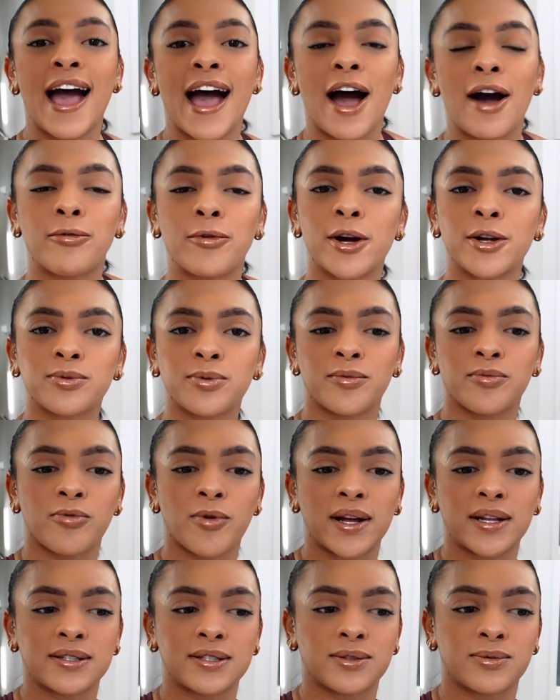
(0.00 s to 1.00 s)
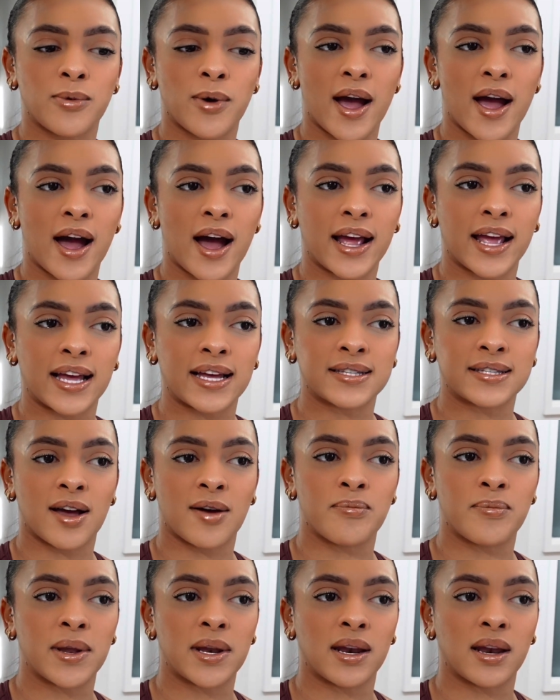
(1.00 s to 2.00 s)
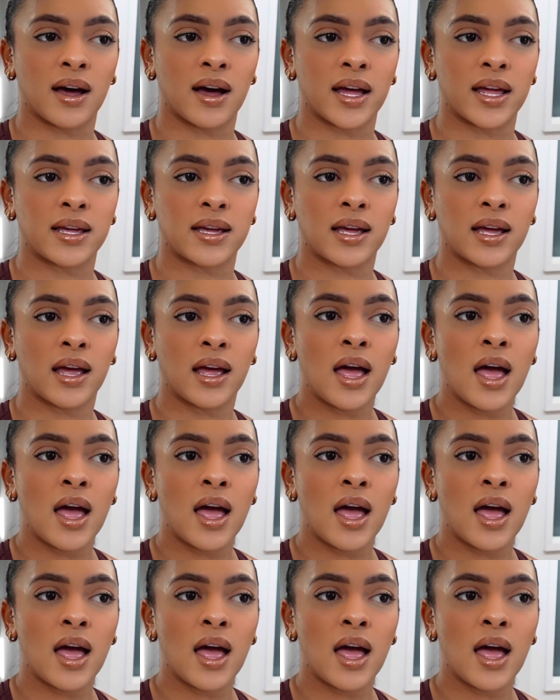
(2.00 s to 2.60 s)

I've worked with brands where I guess I've been like